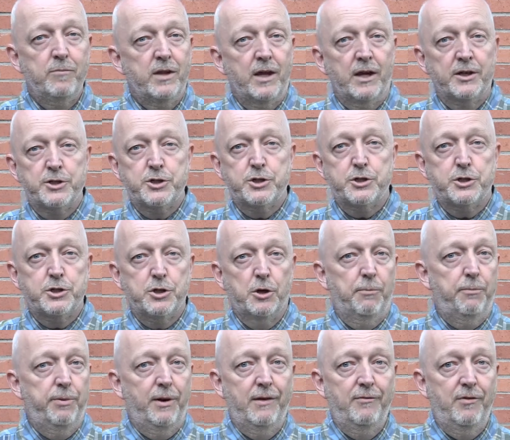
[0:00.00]
a
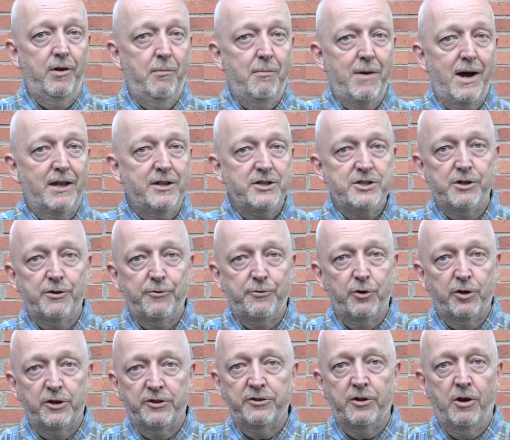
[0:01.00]
top-level manager
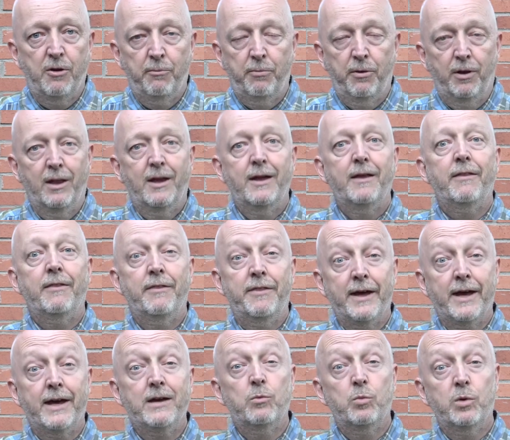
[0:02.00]
for example,
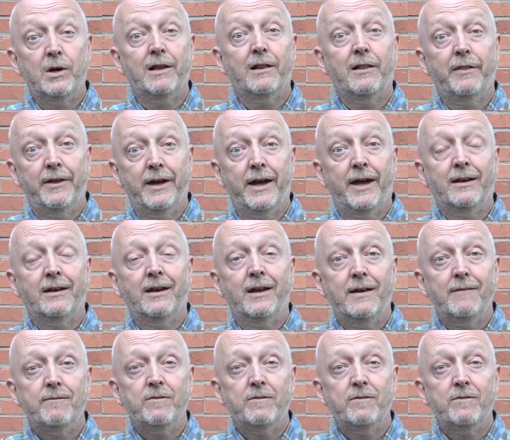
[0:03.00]
they will then